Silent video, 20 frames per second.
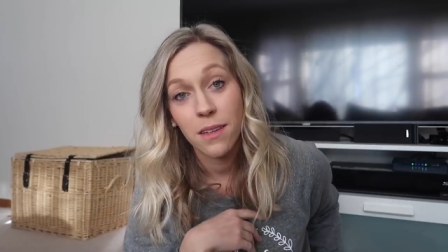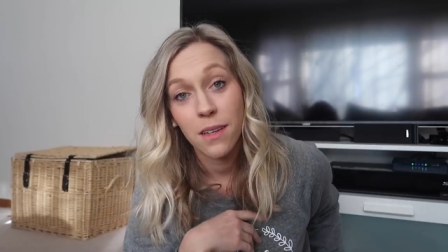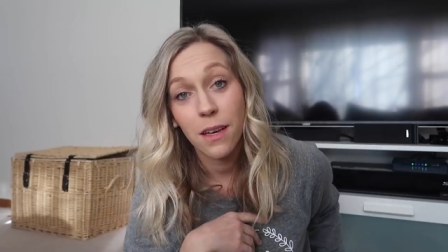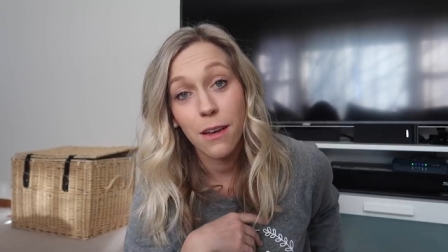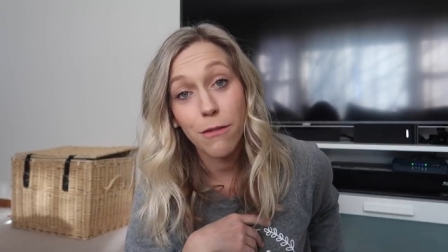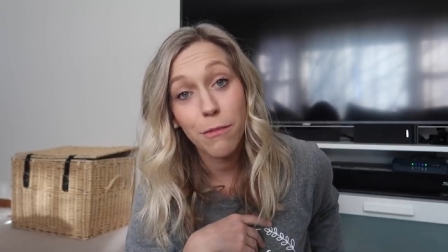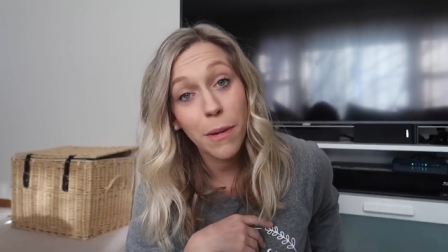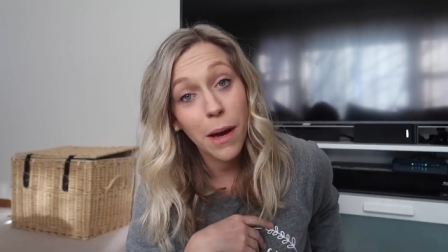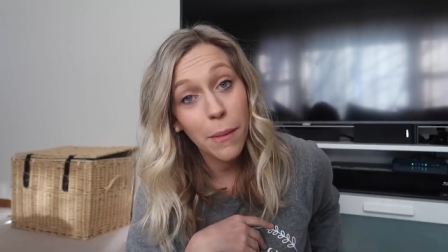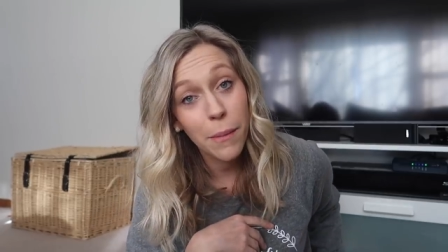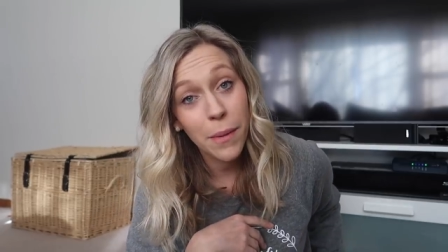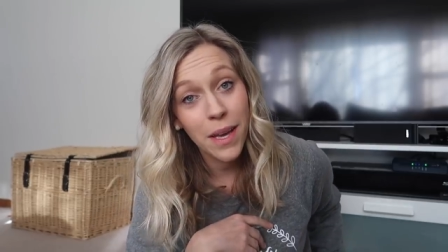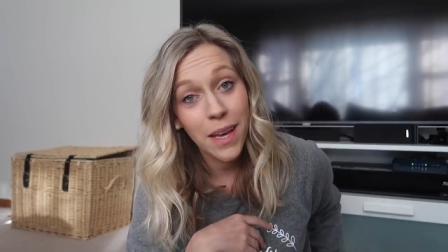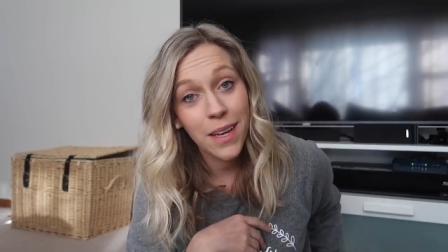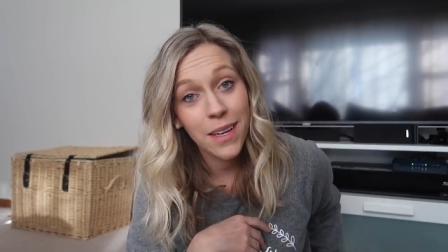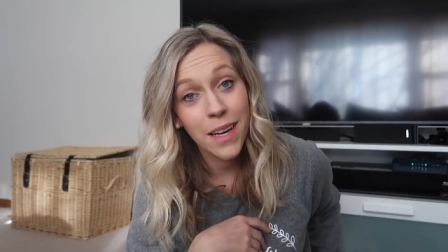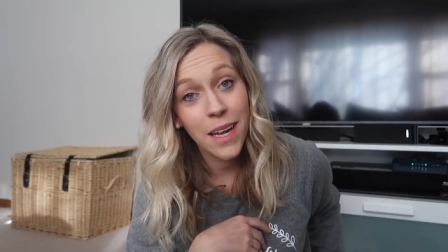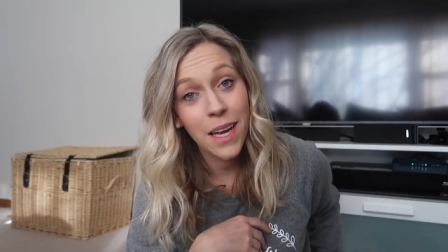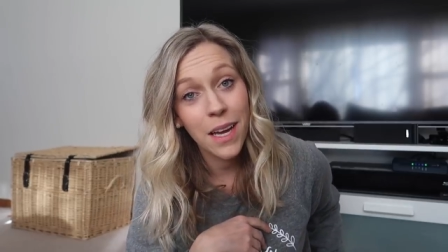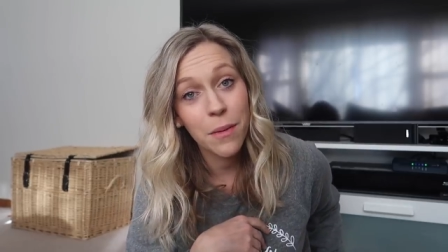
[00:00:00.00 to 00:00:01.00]
if mama
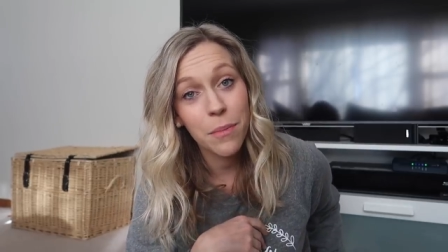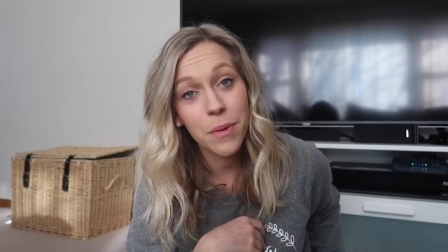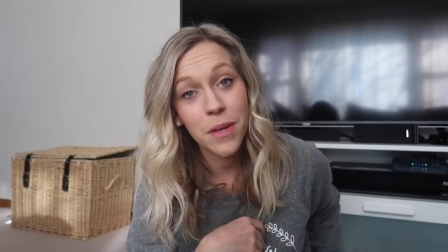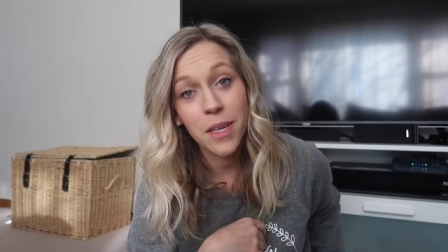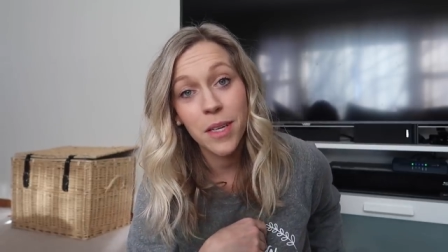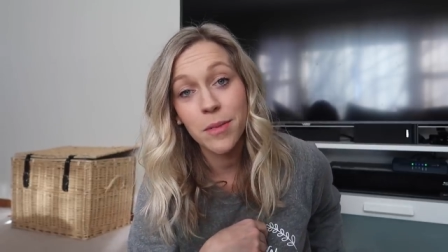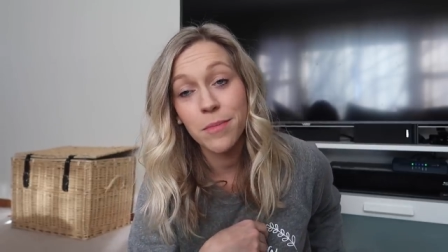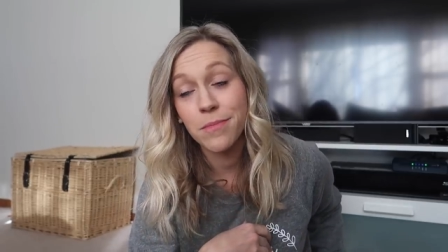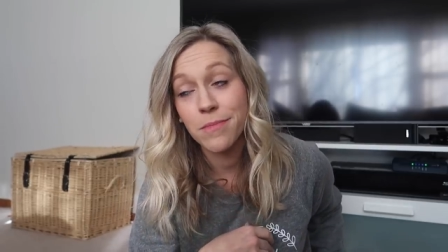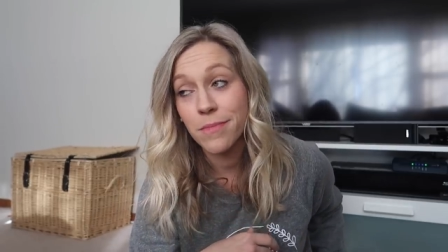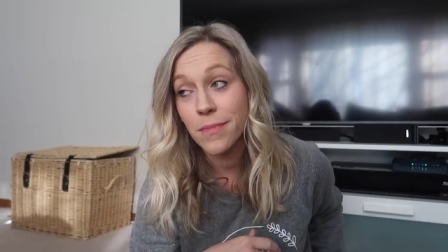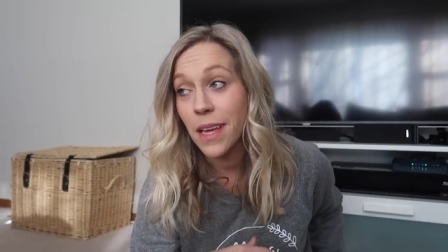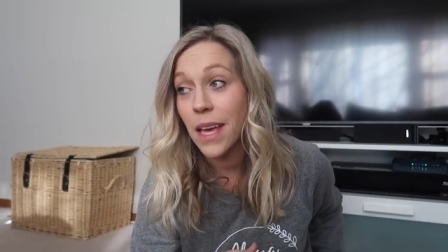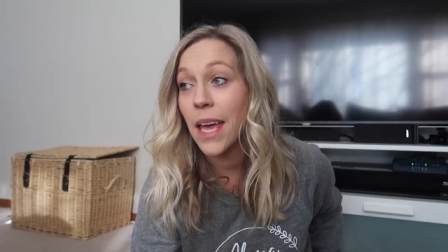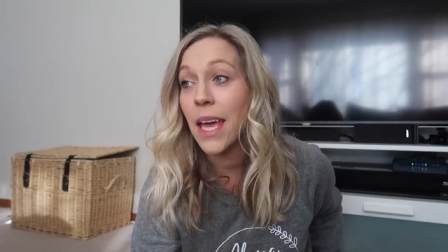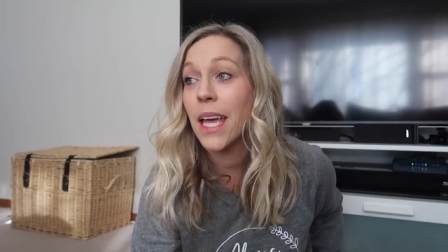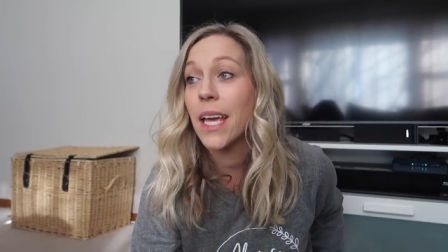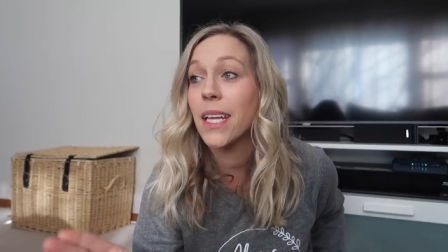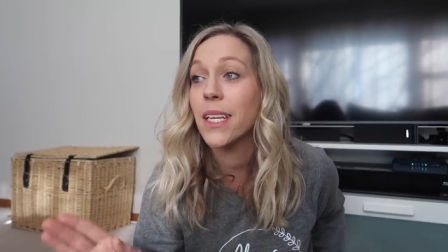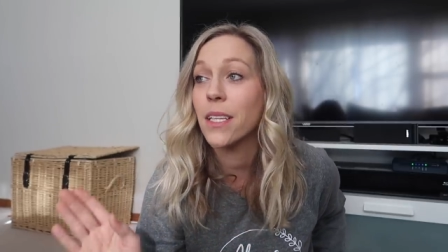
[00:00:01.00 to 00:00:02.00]
ain't happy,
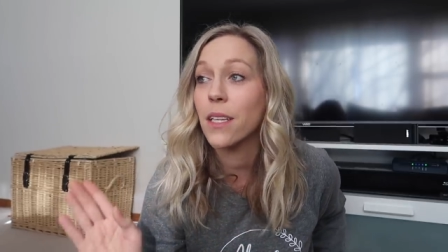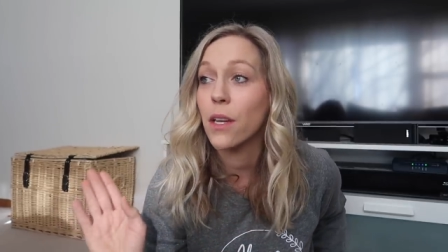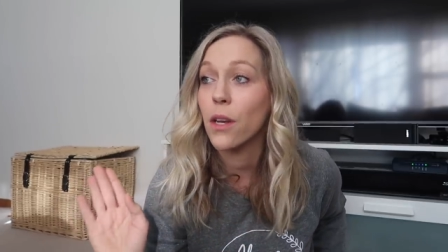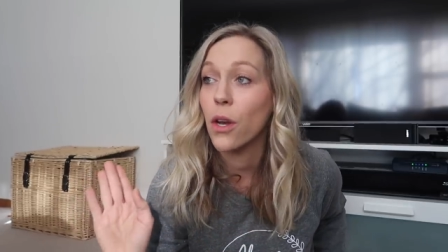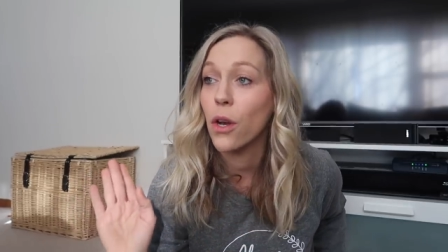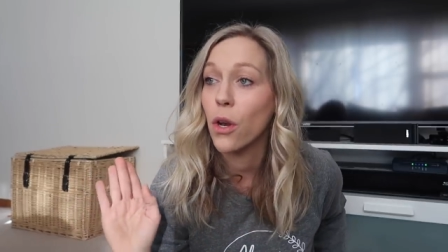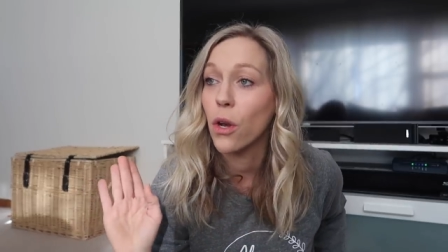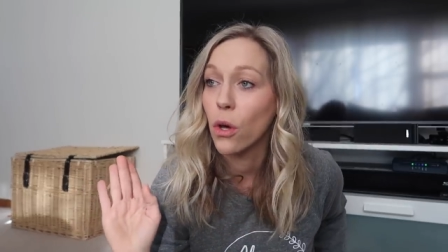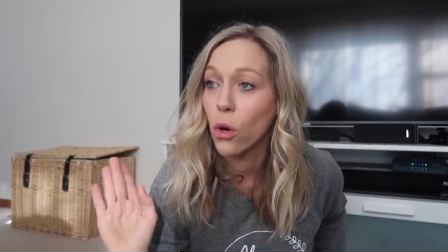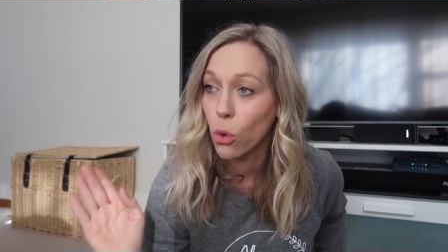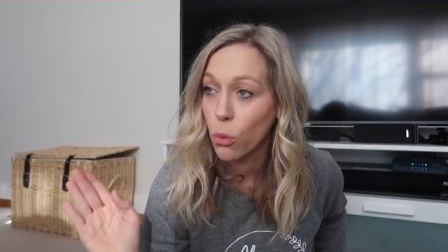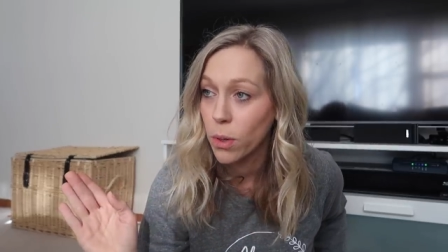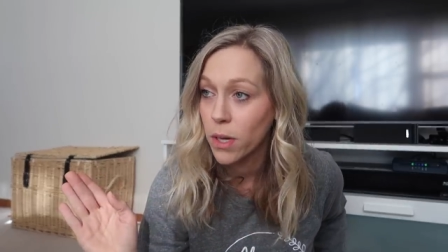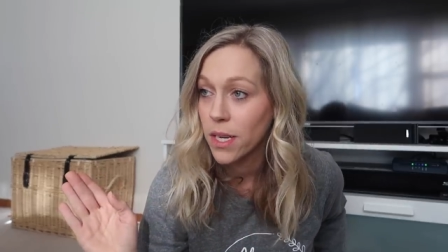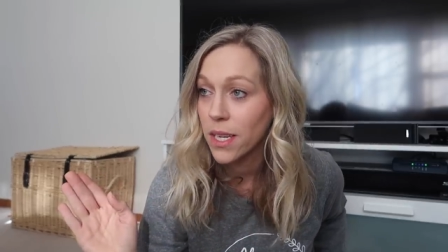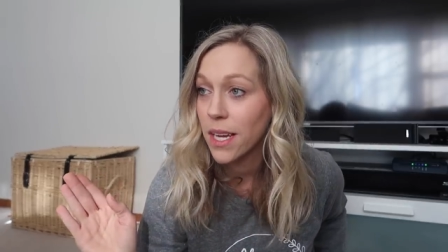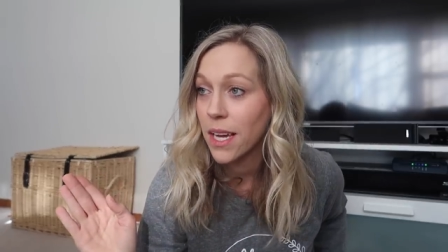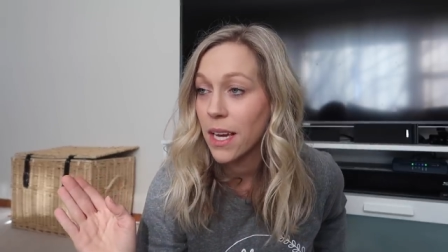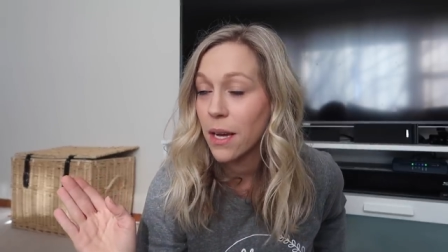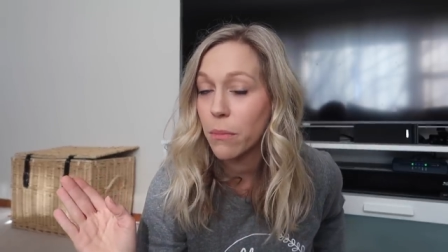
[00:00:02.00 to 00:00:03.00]
ain't
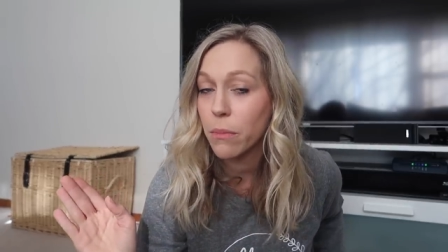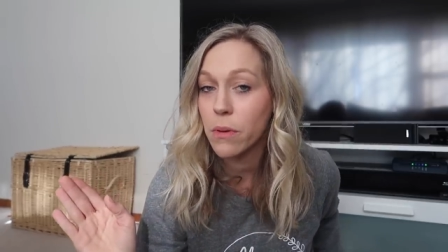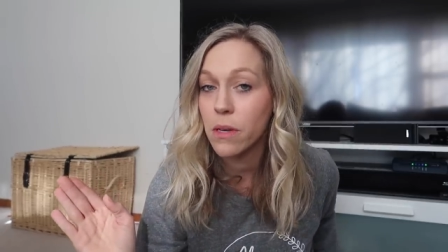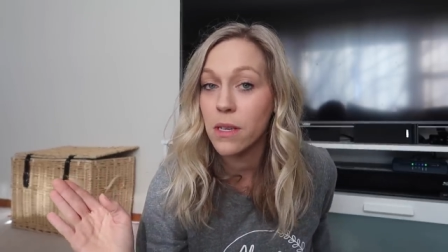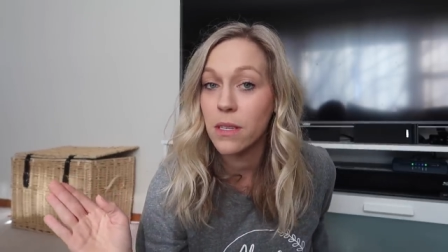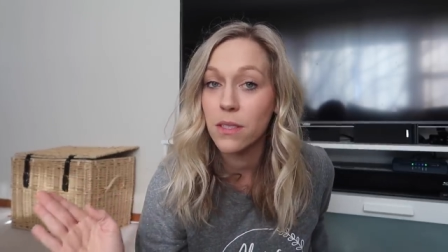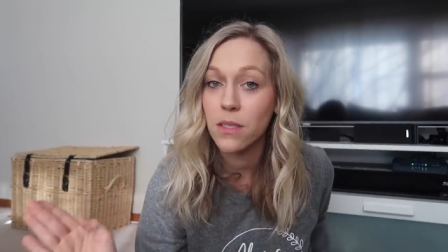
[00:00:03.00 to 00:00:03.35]
nobody happy.